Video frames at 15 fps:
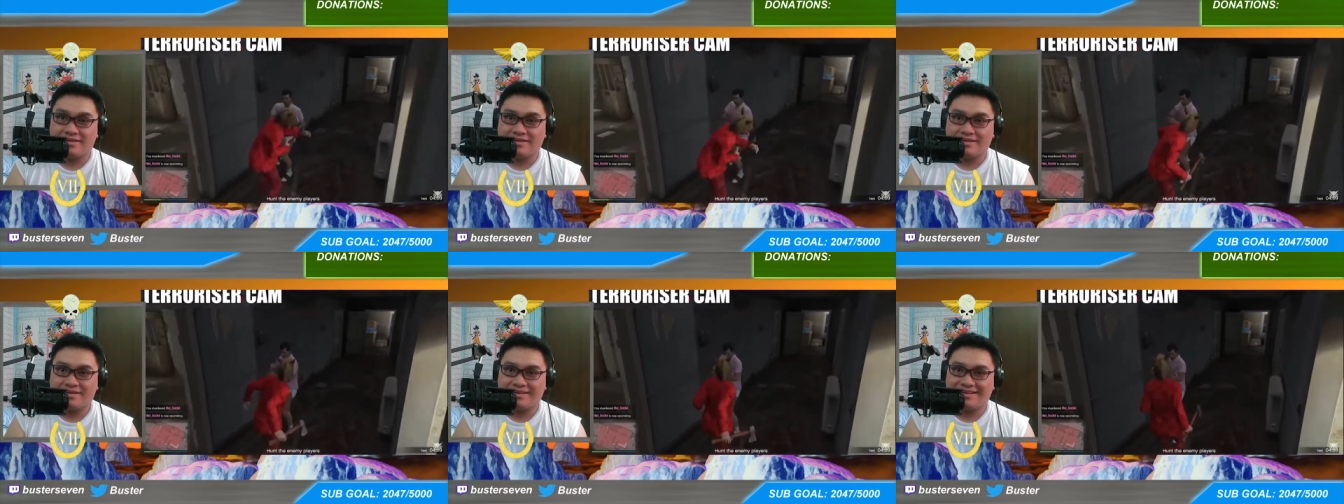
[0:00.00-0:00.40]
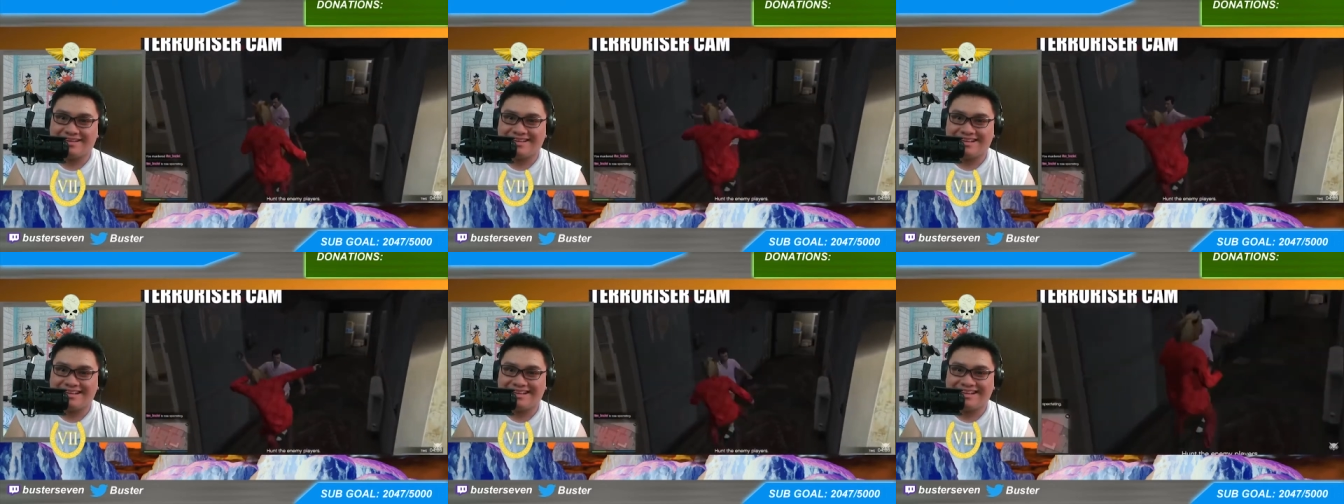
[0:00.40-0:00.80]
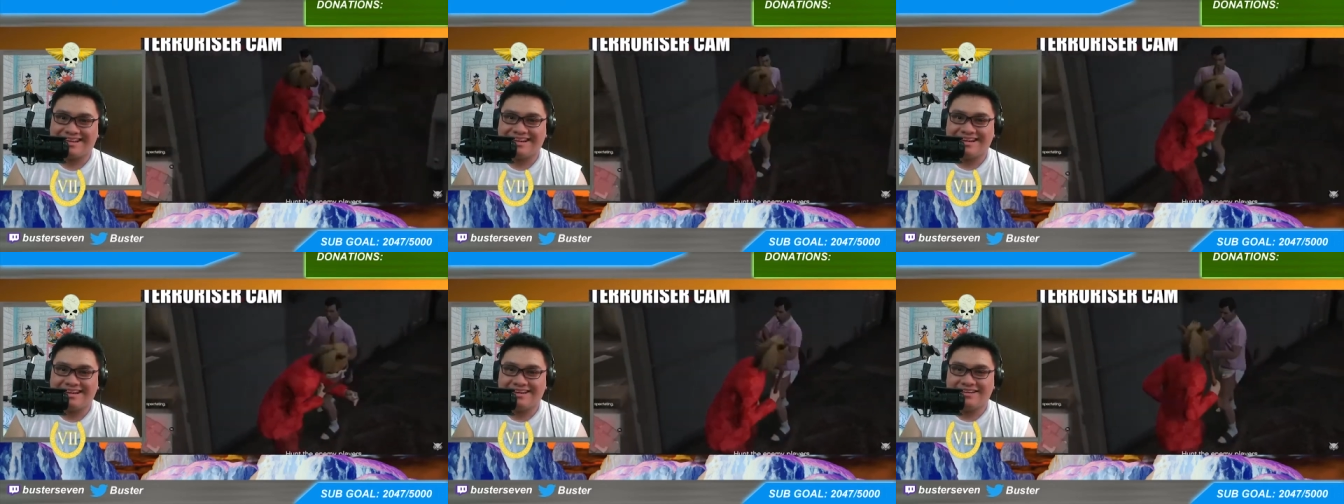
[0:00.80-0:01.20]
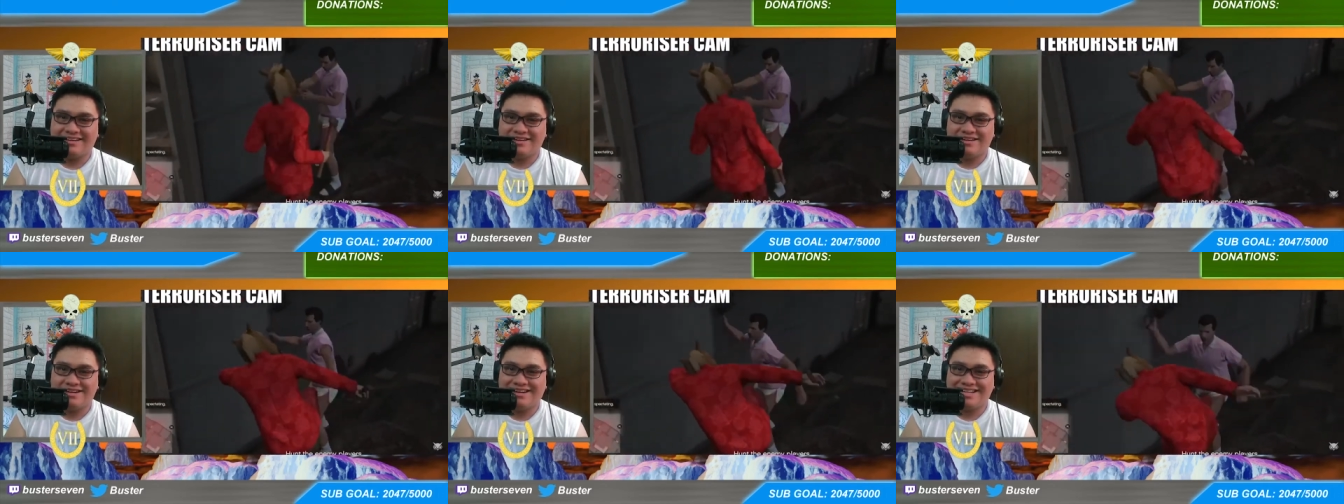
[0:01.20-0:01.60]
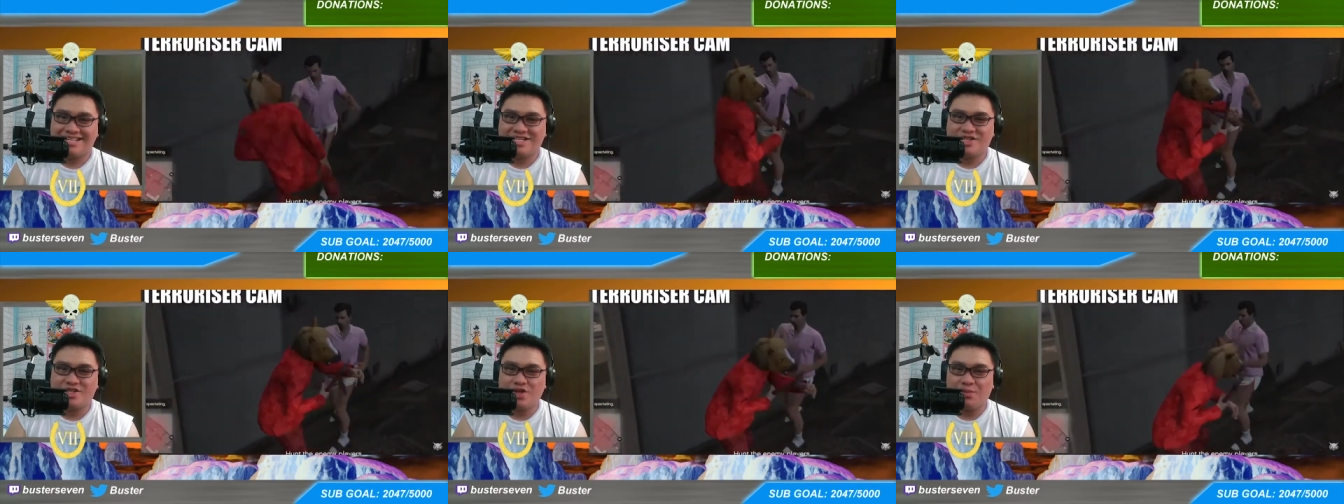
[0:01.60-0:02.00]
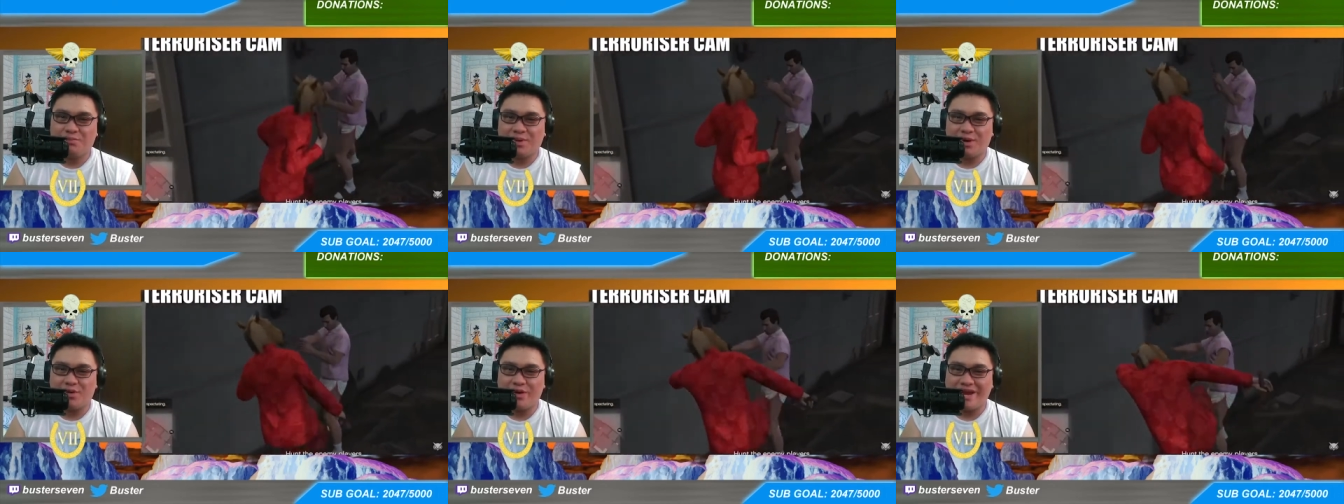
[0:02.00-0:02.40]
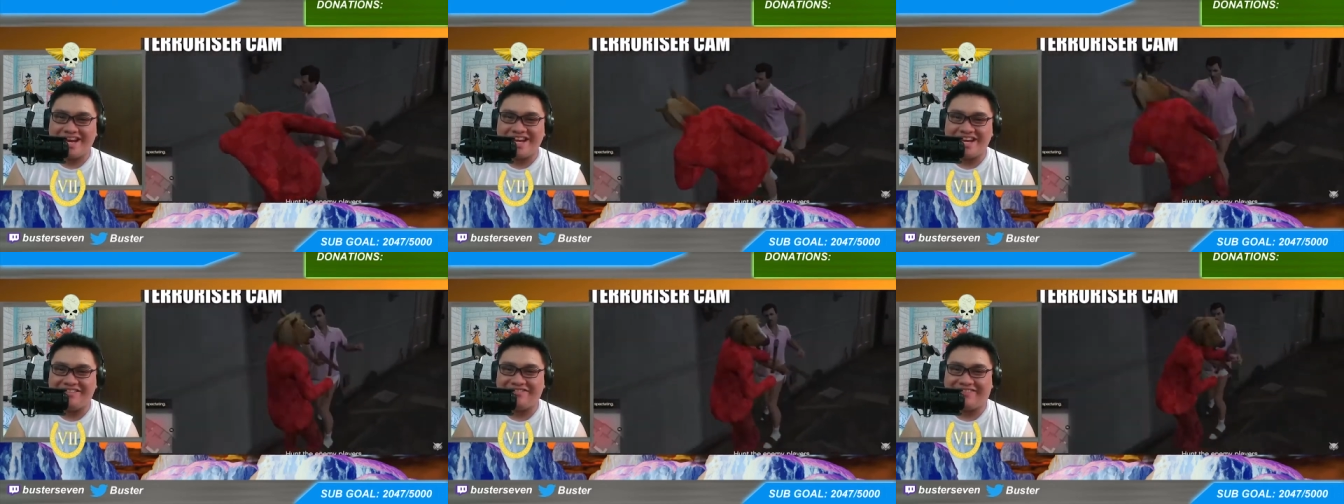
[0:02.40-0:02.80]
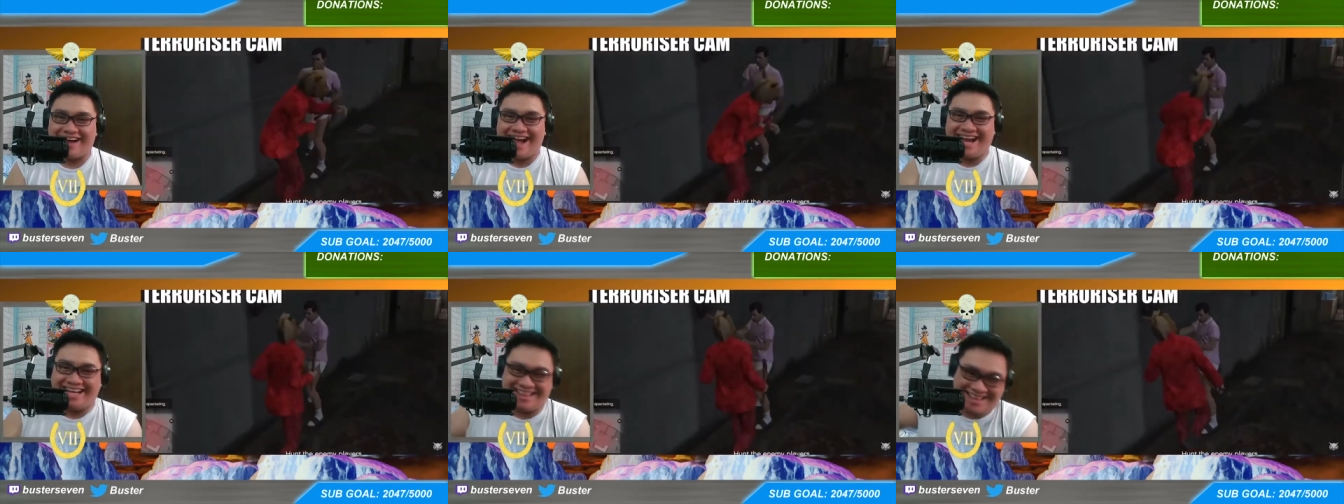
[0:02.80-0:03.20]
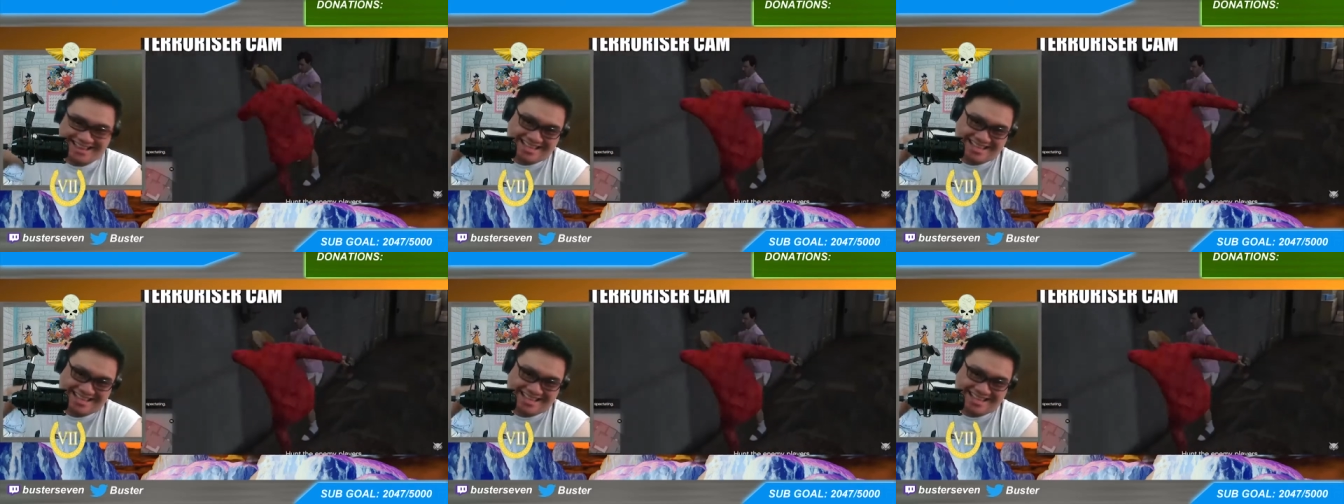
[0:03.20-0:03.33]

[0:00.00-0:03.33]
Oh. oh my, Super weenie fight.